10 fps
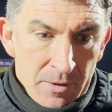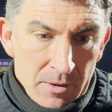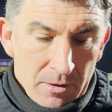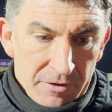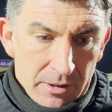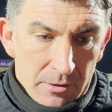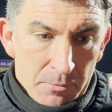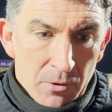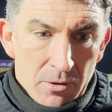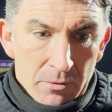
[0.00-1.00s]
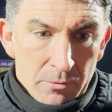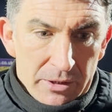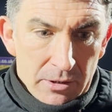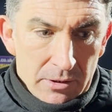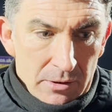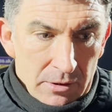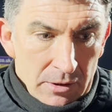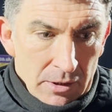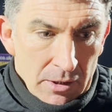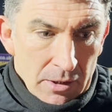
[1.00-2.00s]
I think it's important. We just,
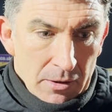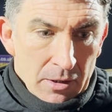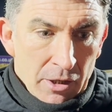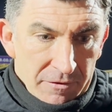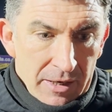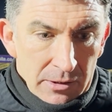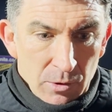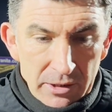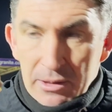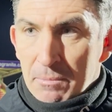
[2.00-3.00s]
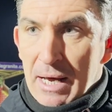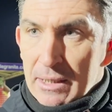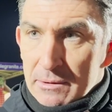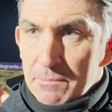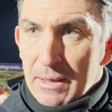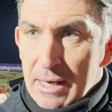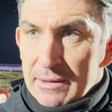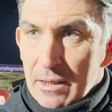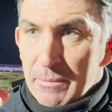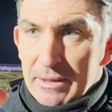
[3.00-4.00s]
I know fans want to see players, some players
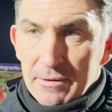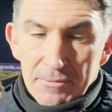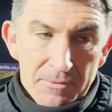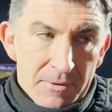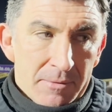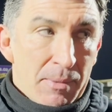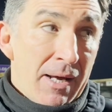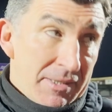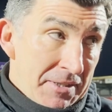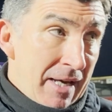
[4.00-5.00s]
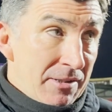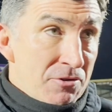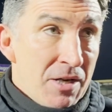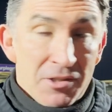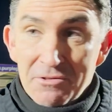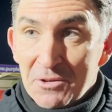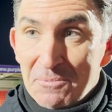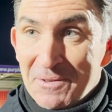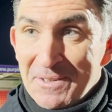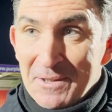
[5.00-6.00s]
come in. There's players in that changing room
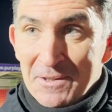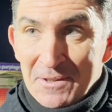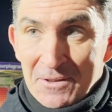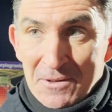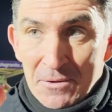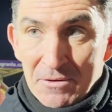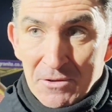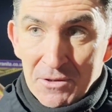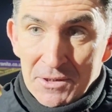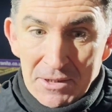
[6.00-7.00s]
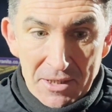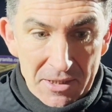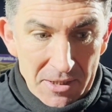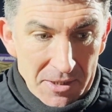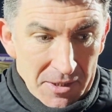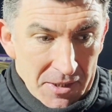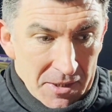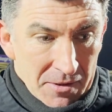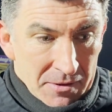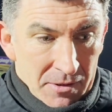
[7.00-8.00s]
who have gone to the
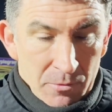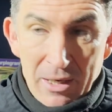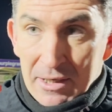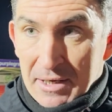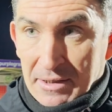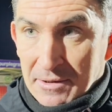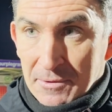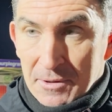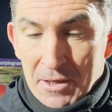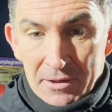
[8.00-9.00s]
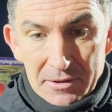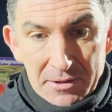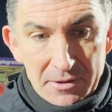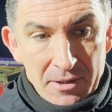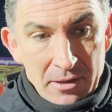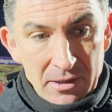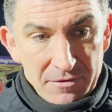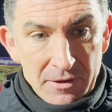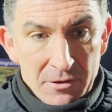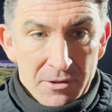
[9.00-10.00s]
well again. And, you know, let's
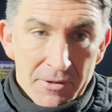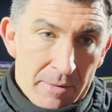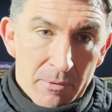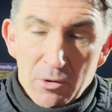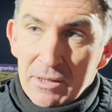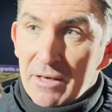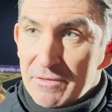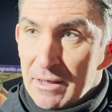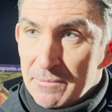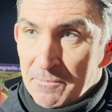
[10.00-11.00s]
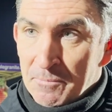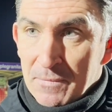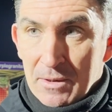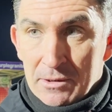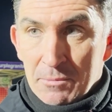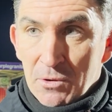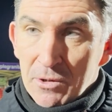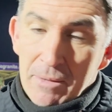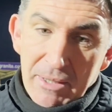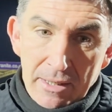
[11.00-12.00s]
focus on them and what they've done and
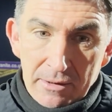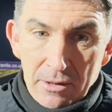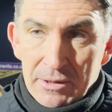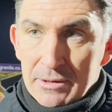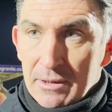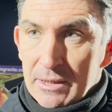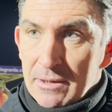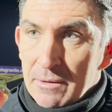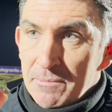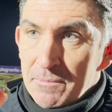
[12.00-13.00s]
support them again going into the next game.